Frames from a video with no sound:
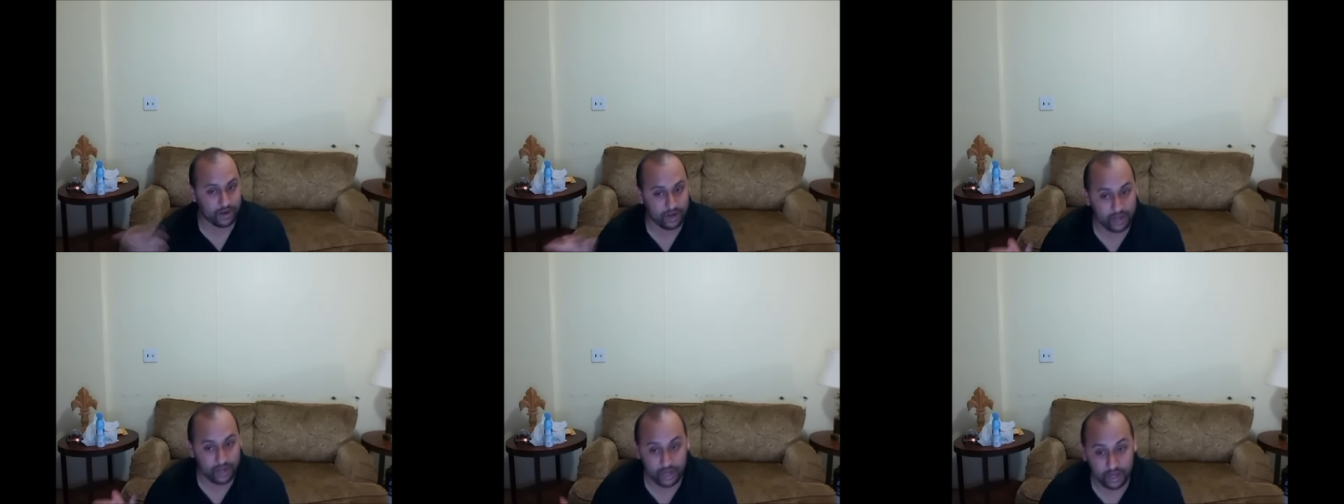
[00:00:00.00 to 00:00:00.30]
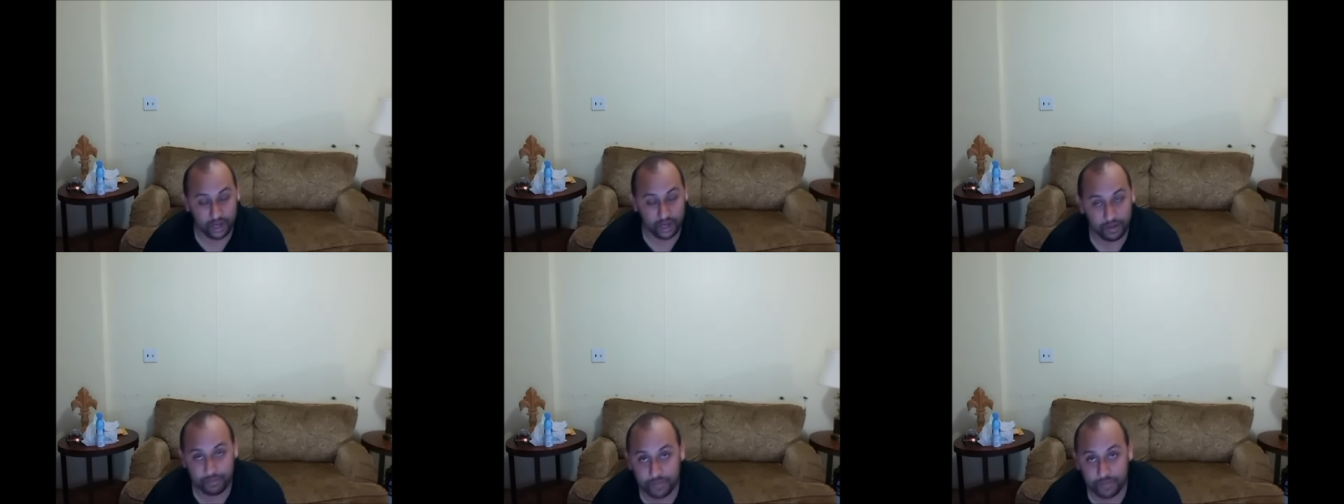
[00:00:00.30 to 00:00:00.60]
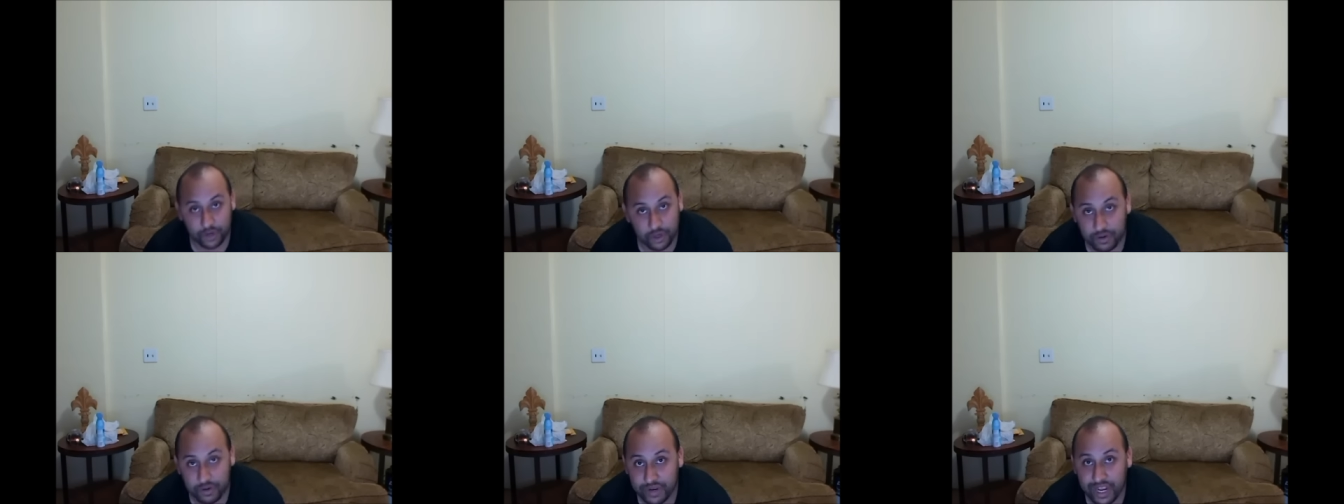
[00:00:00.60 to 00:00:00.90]
uh,
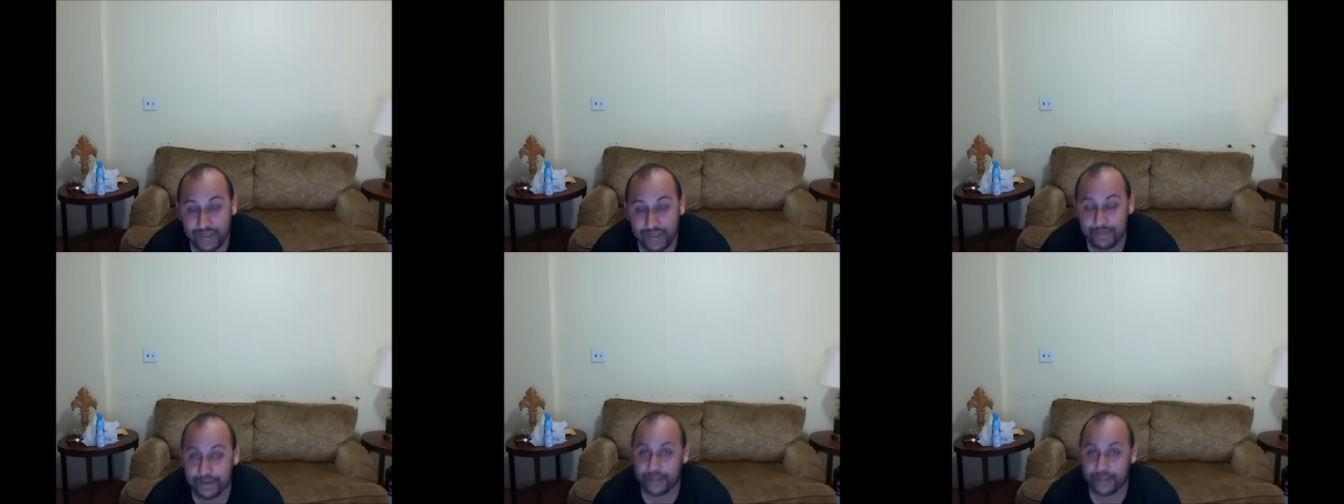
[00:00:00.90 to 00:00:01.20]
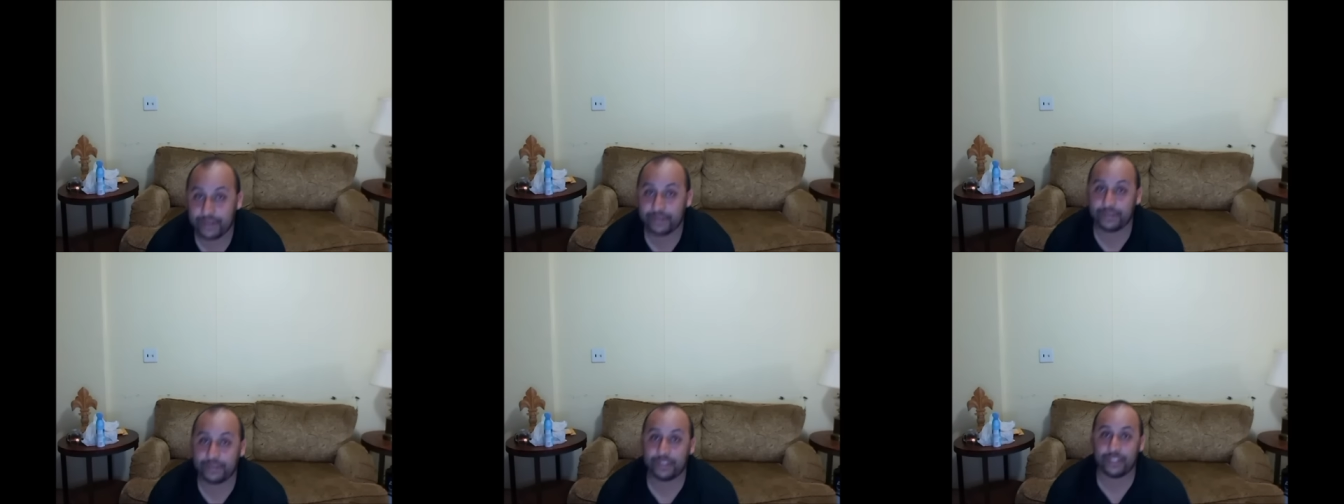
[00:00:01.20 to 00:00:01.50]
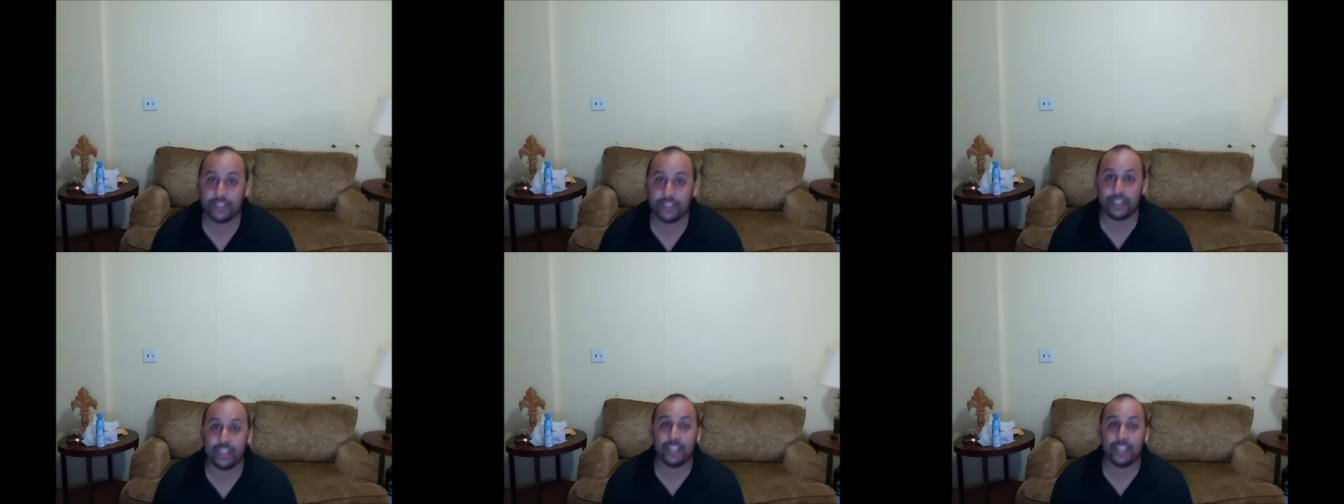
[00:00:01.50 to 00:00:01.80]
you name it
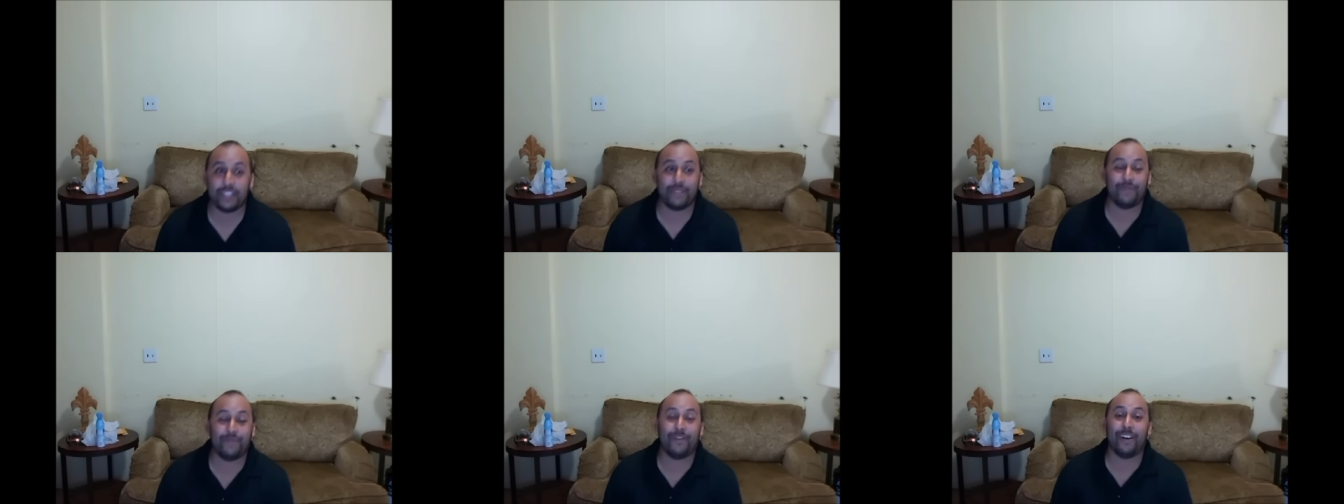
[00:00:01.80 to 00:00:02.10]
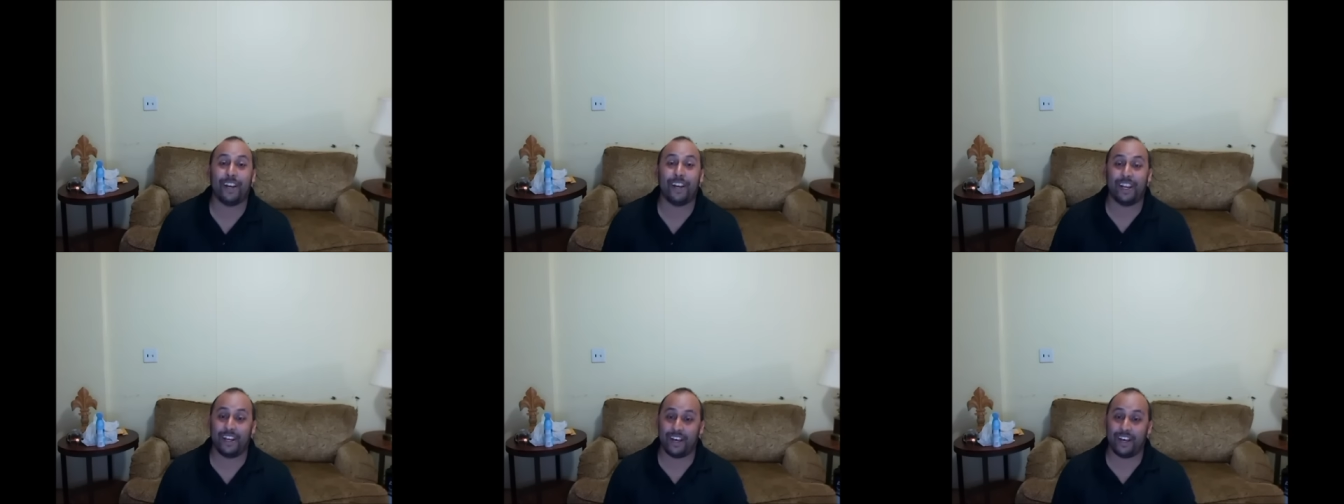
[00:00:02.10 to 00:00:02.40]
it's funny